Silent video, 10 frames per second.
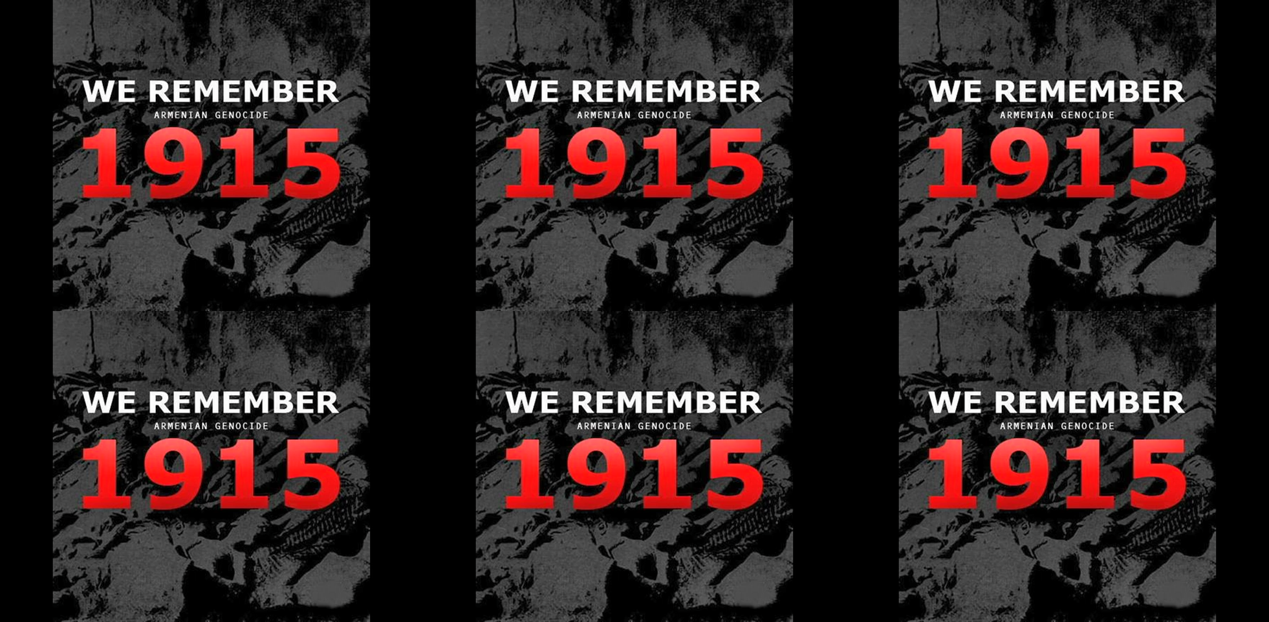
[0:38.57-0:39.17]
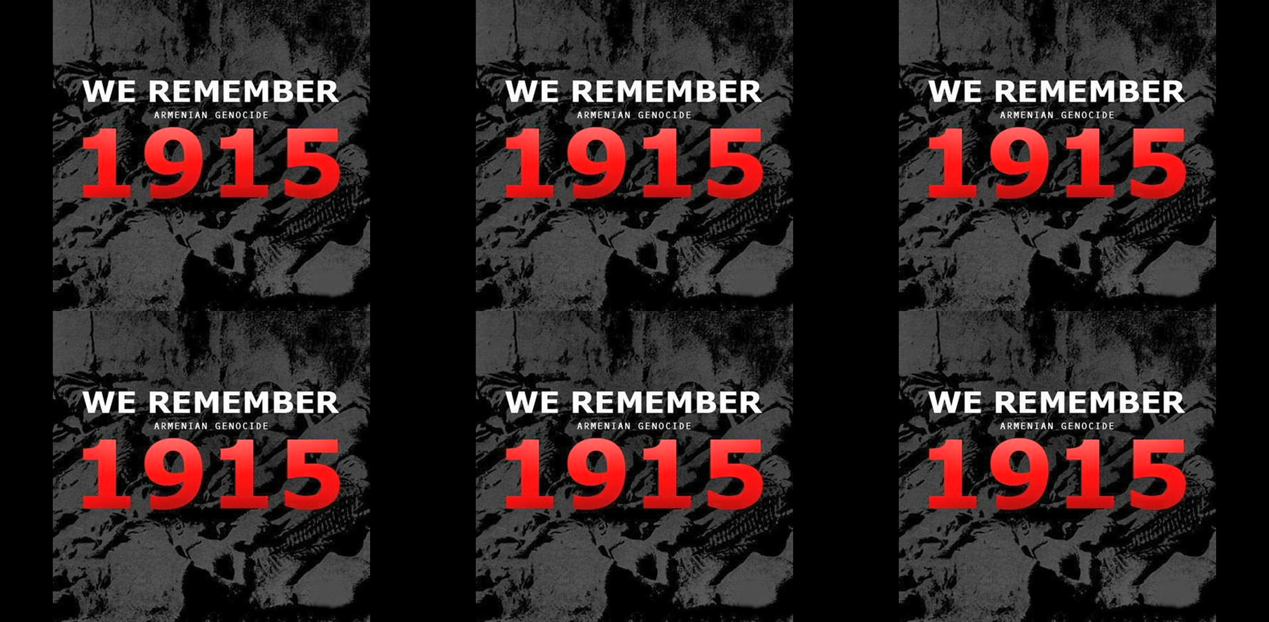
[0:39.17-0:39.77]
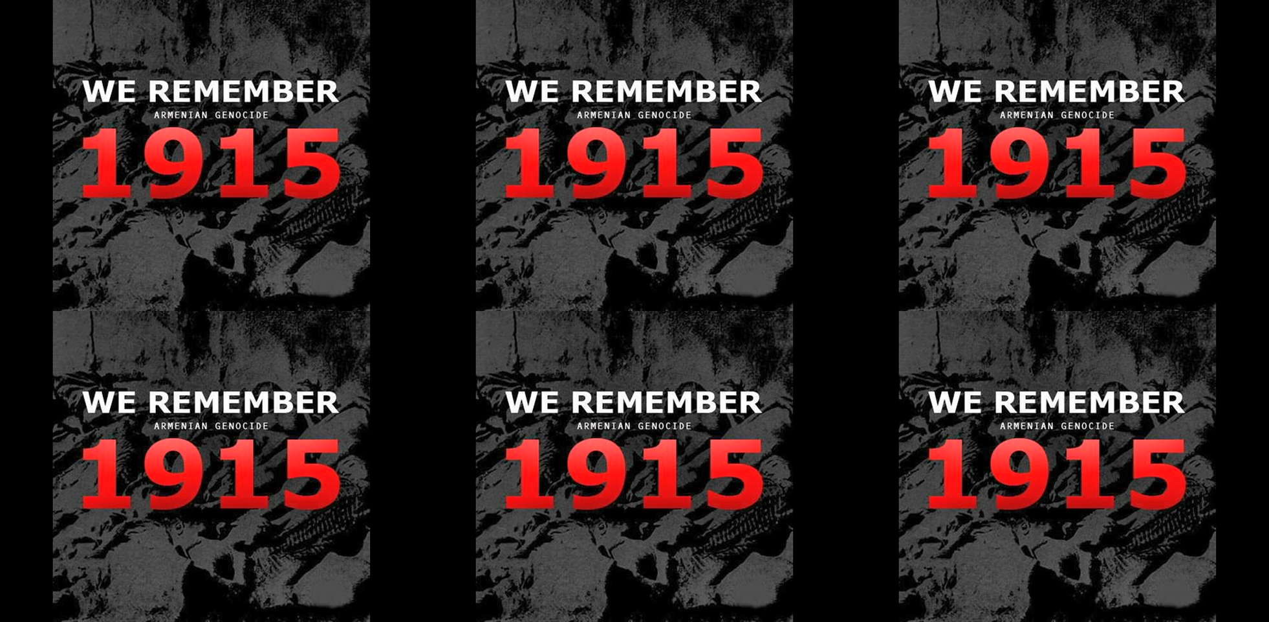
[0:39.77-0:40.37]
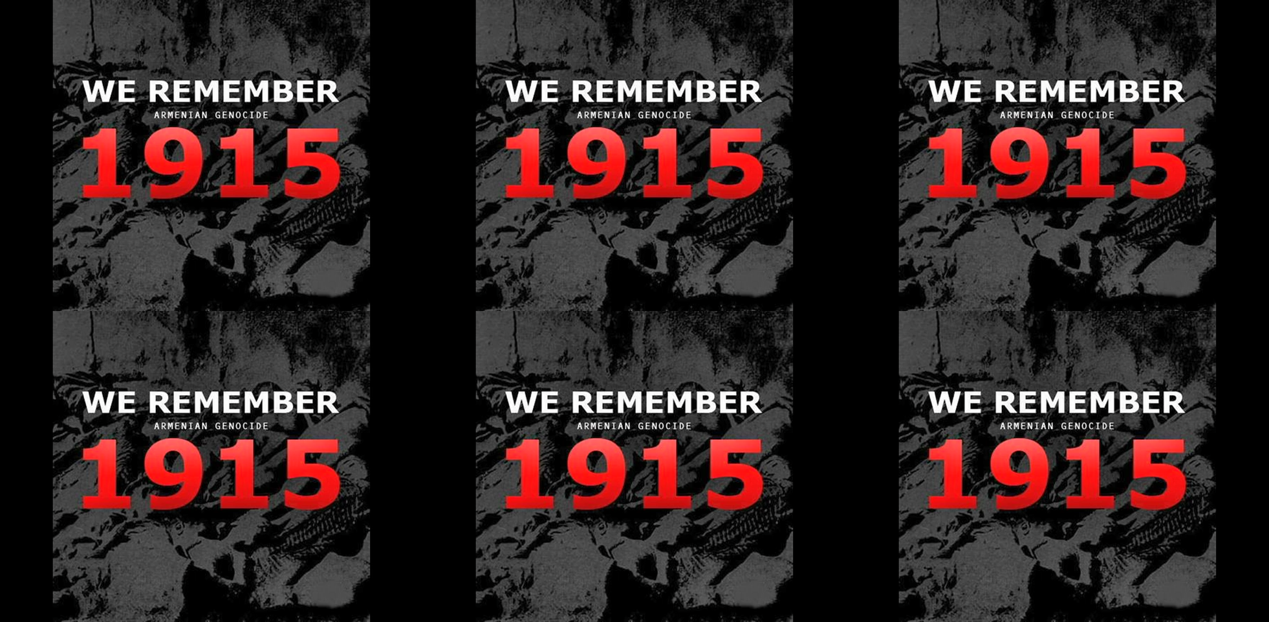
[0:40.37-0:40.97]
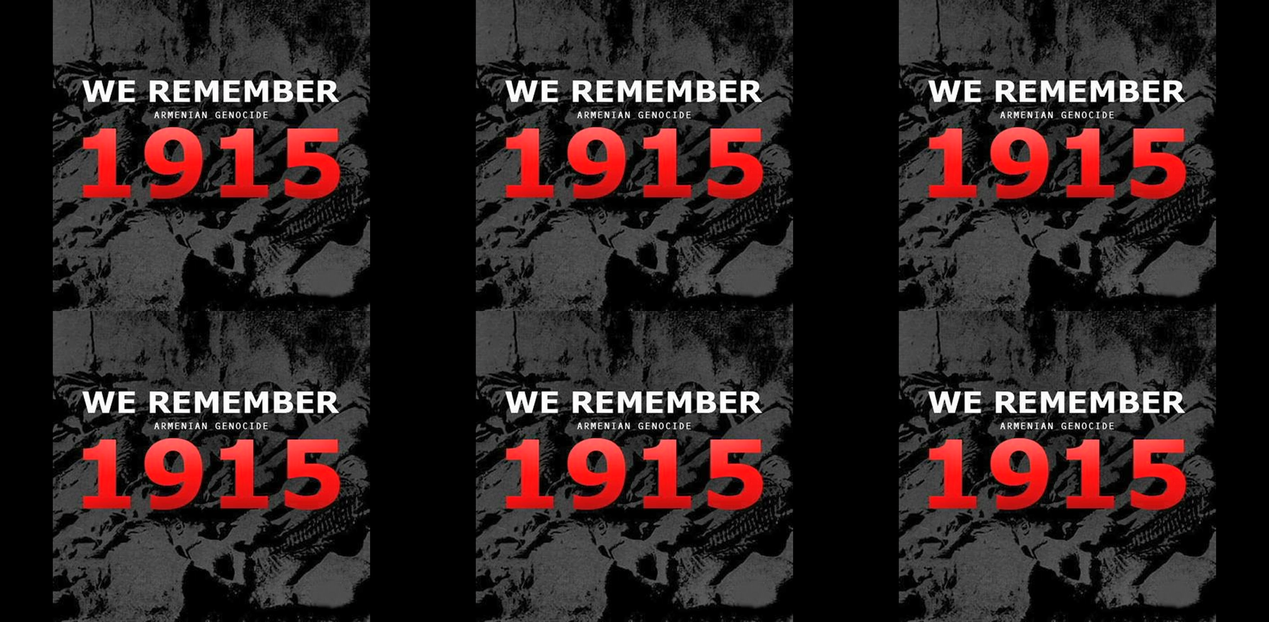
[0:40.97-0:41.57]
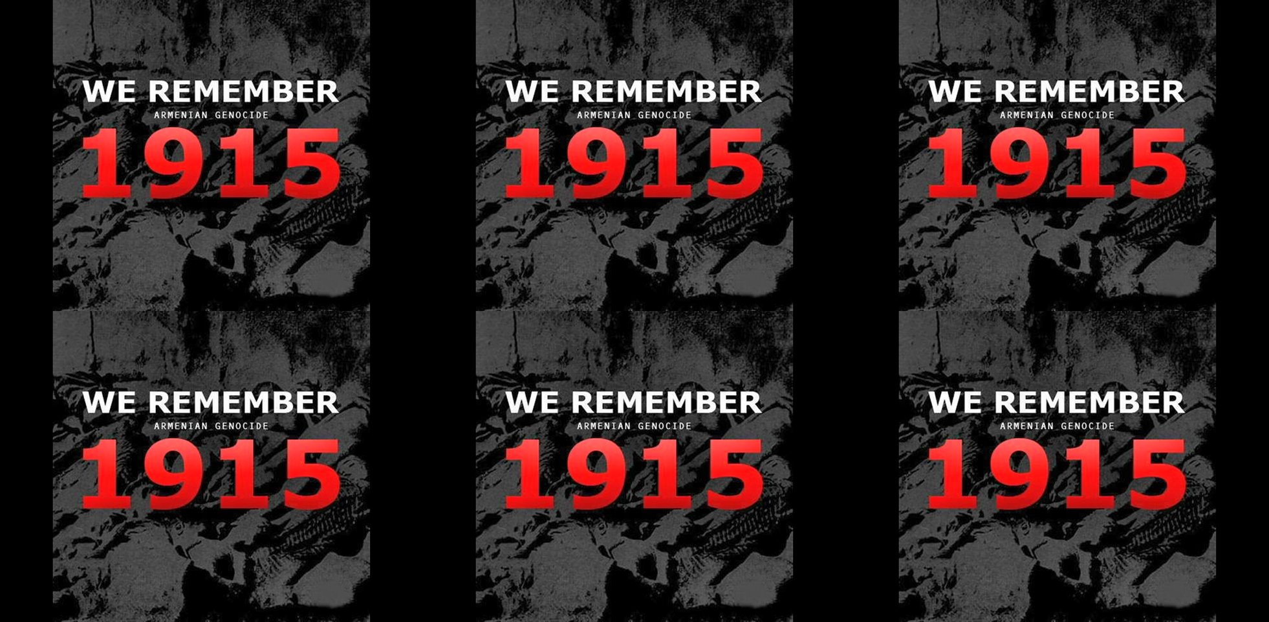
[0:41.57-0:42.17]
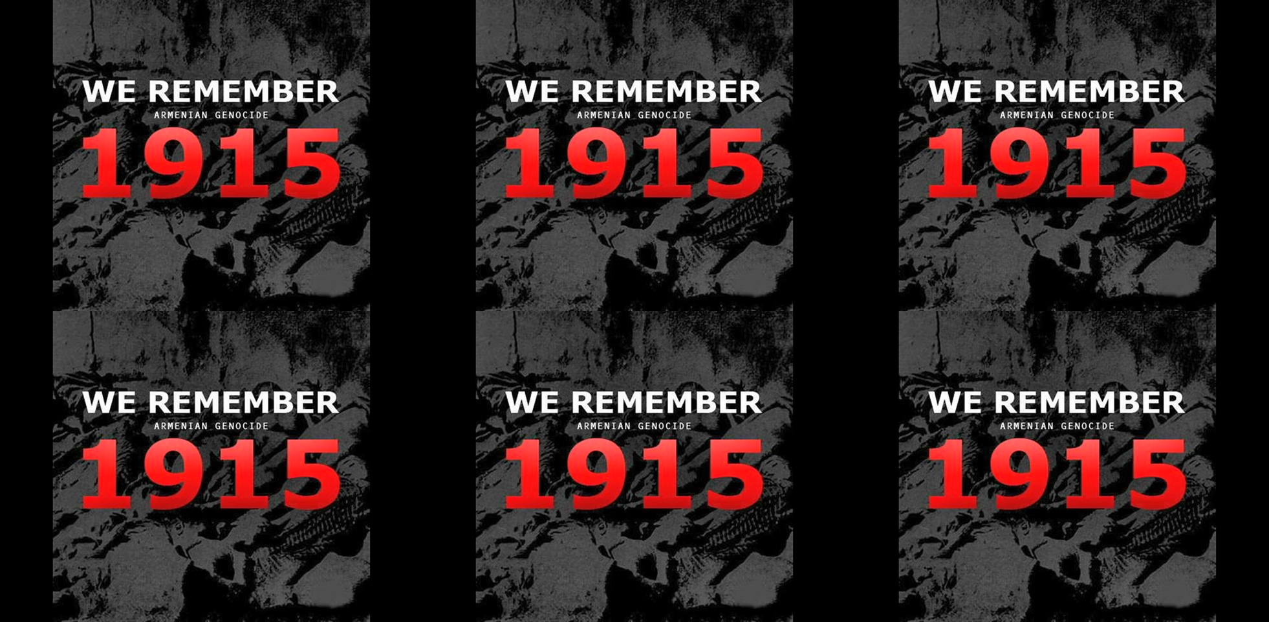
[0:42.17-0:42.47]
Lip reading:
(no speaker visible)